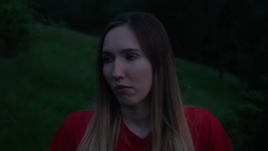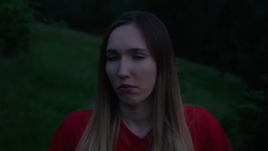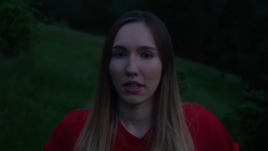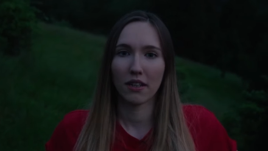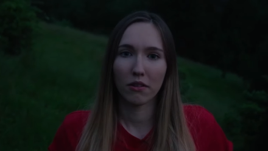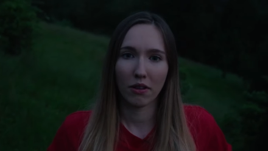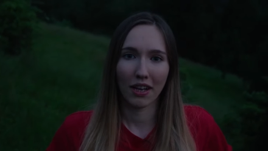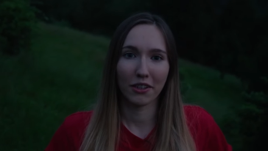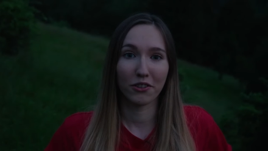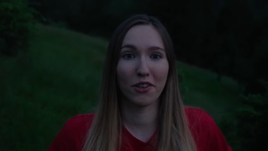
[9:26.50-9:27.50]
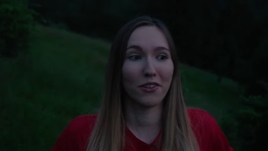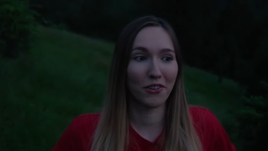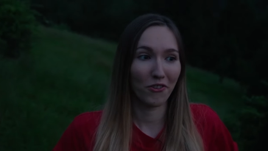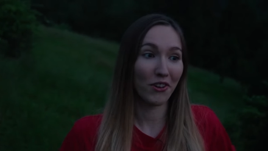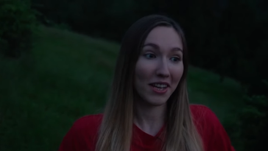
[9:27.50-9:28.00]
well, I
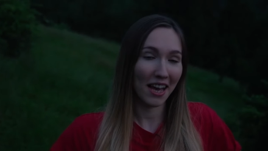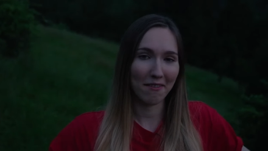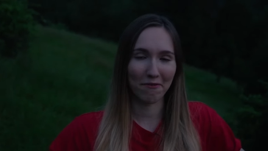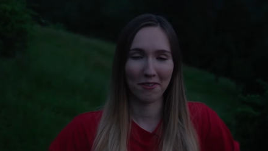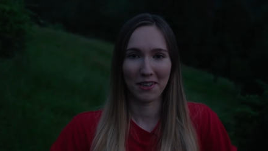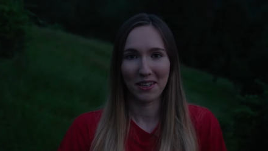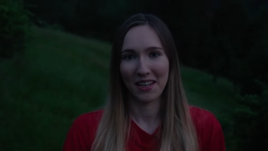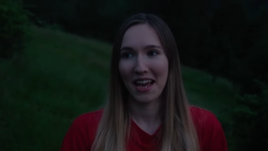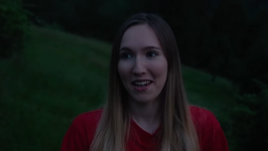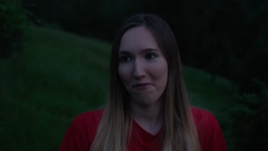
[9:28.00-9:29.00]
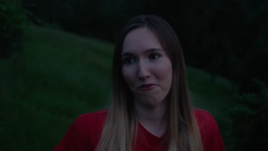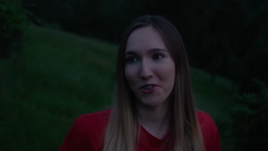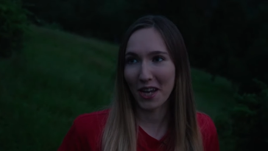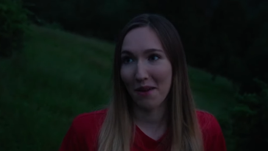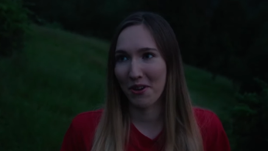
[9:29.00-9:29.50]
don't really have any
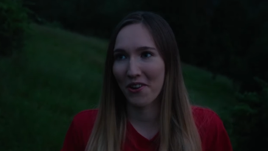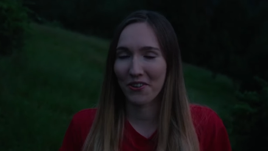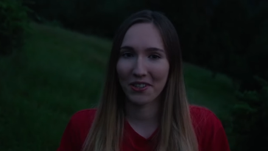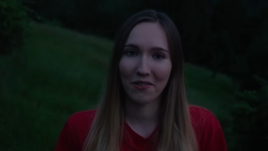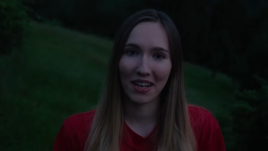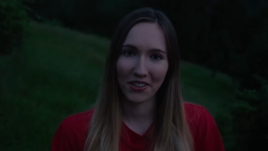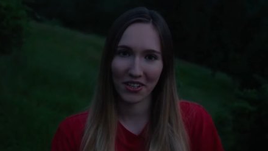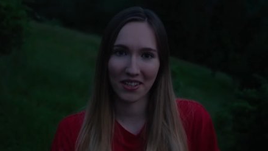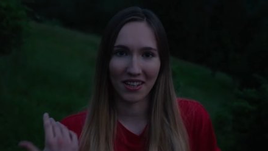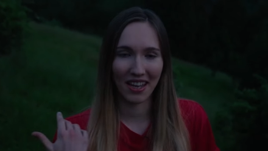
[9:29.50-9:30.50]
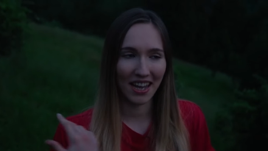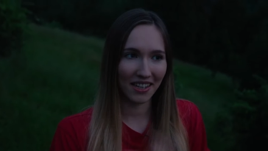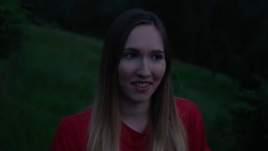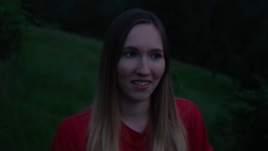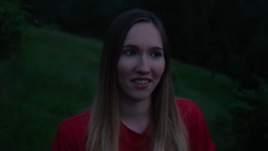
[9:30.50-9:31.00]
free time here, so I just
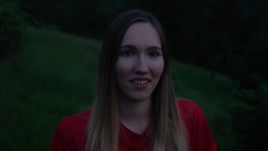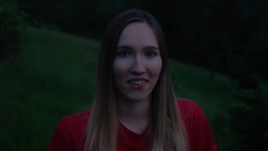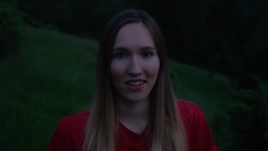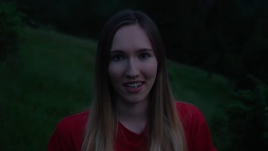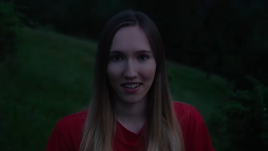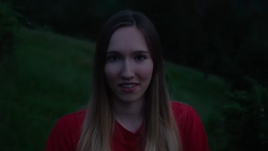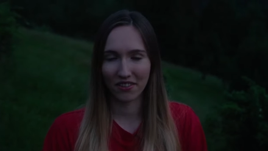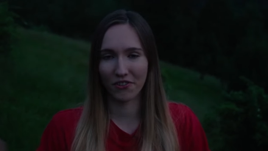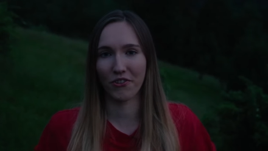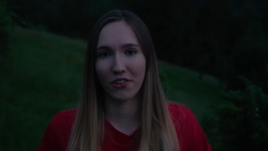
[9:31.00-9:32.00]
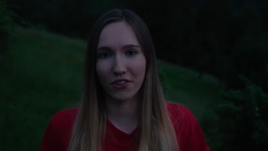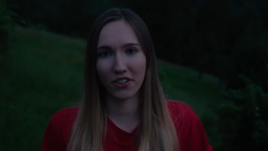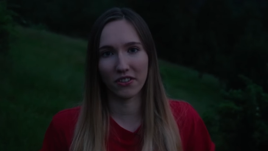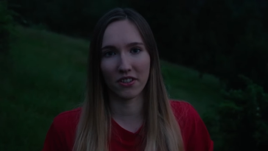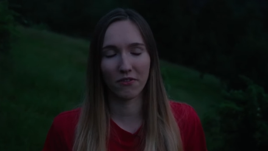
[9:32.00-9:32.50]
ate the dinner and
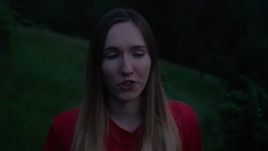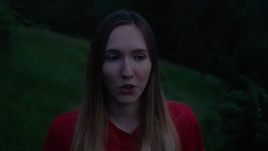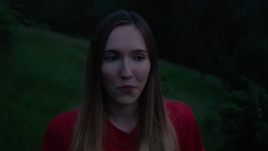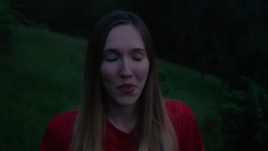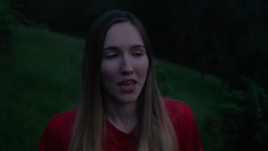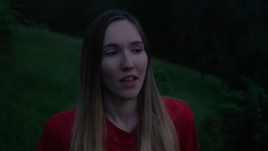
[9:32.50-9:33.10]
recorded this for you.